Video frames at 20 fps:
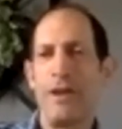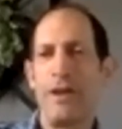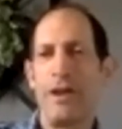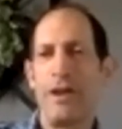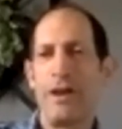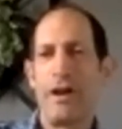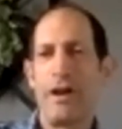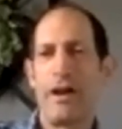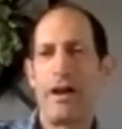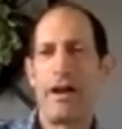
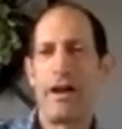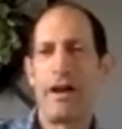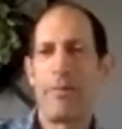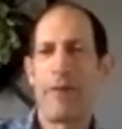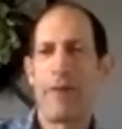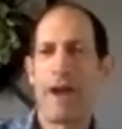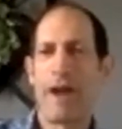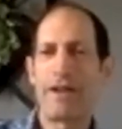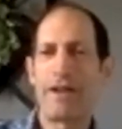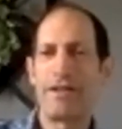I
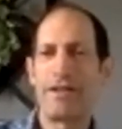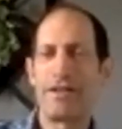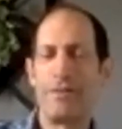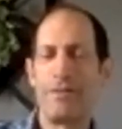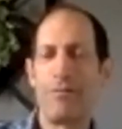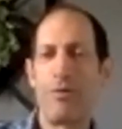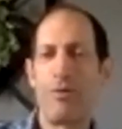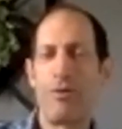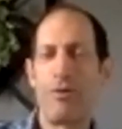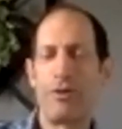practice in
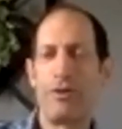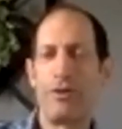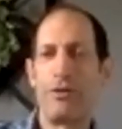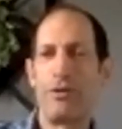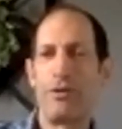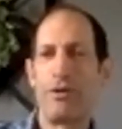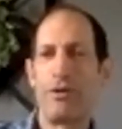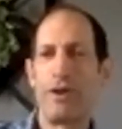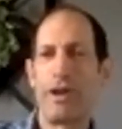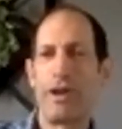Portland,
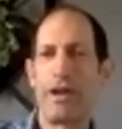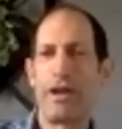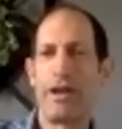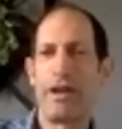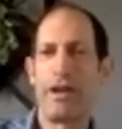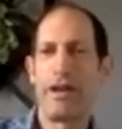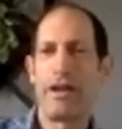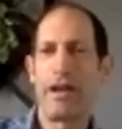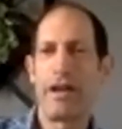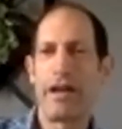
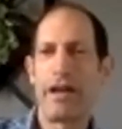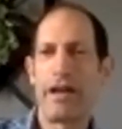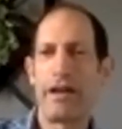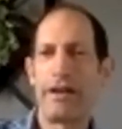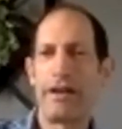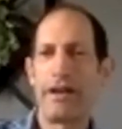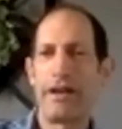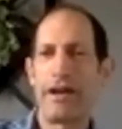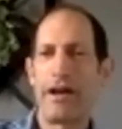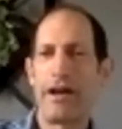Oregon,
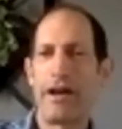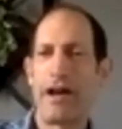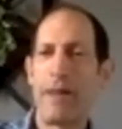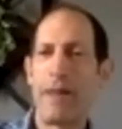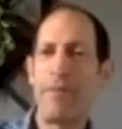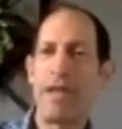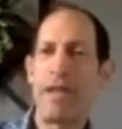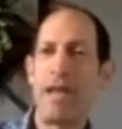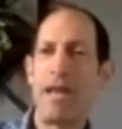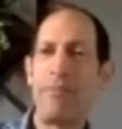and I
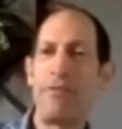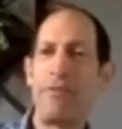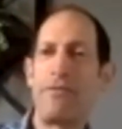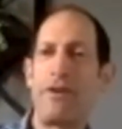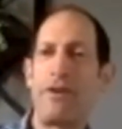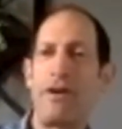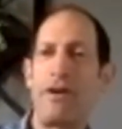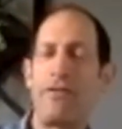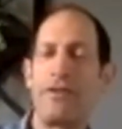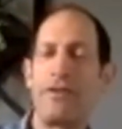became
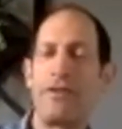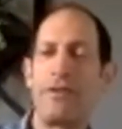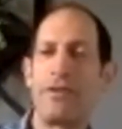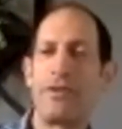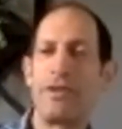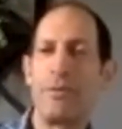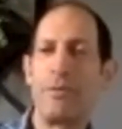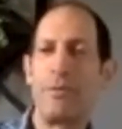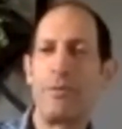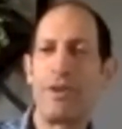involved
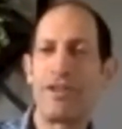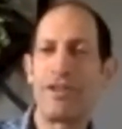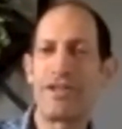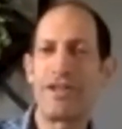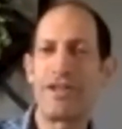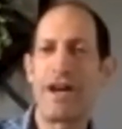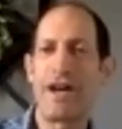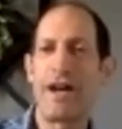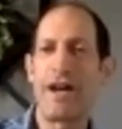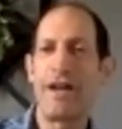with
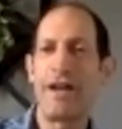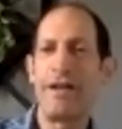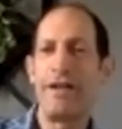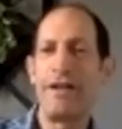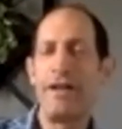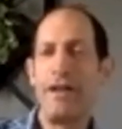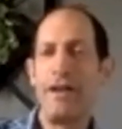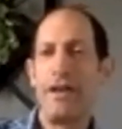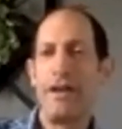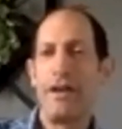Sign
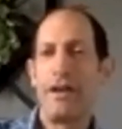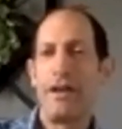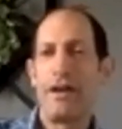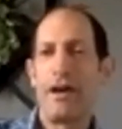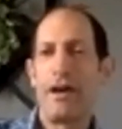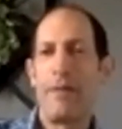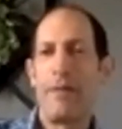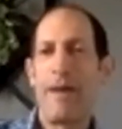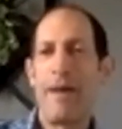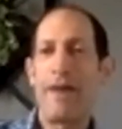
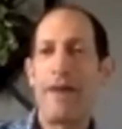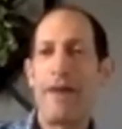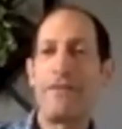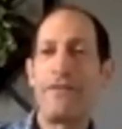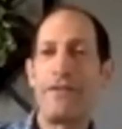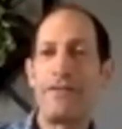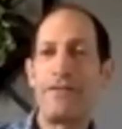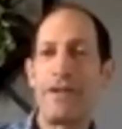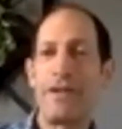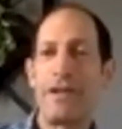about
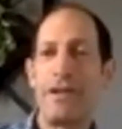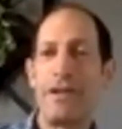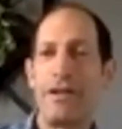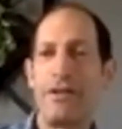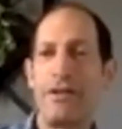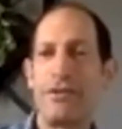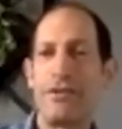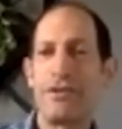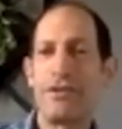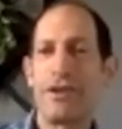15
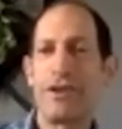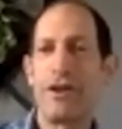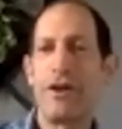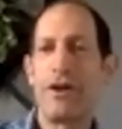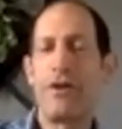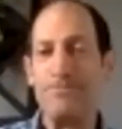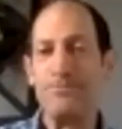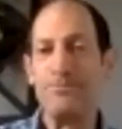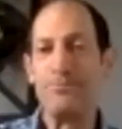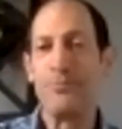years
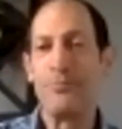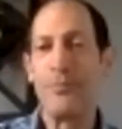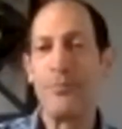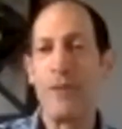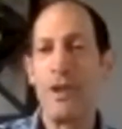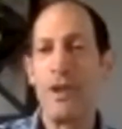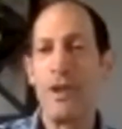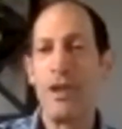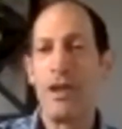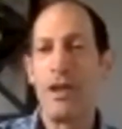ago.
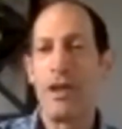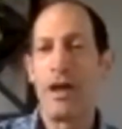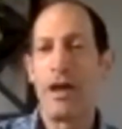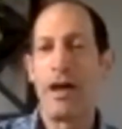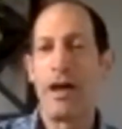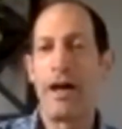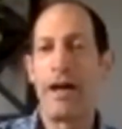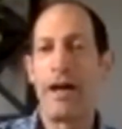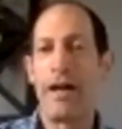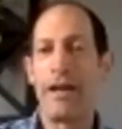
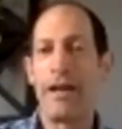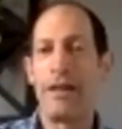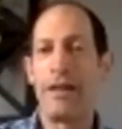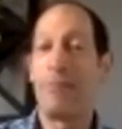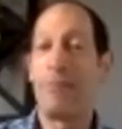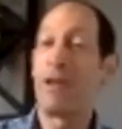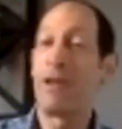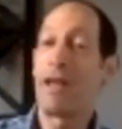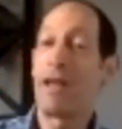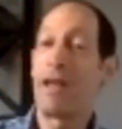In the
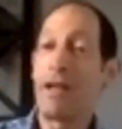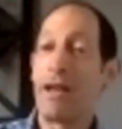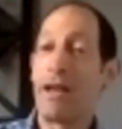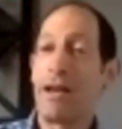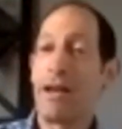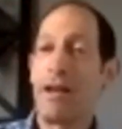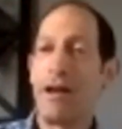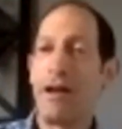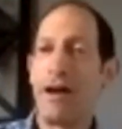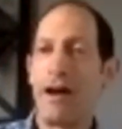
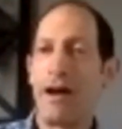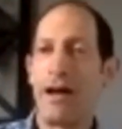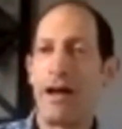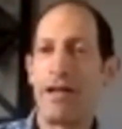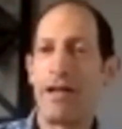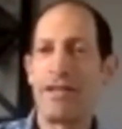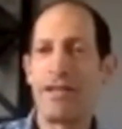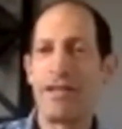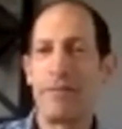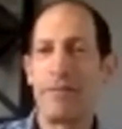beginning, I
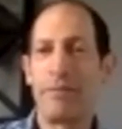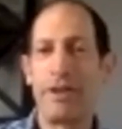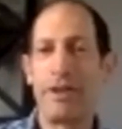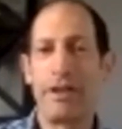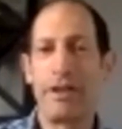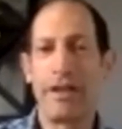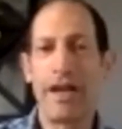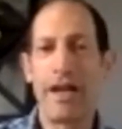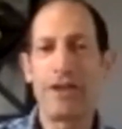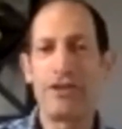simply
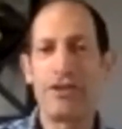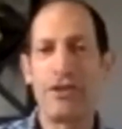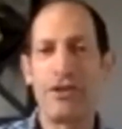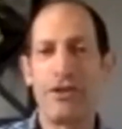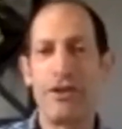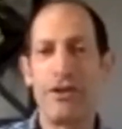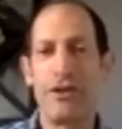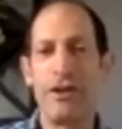lectured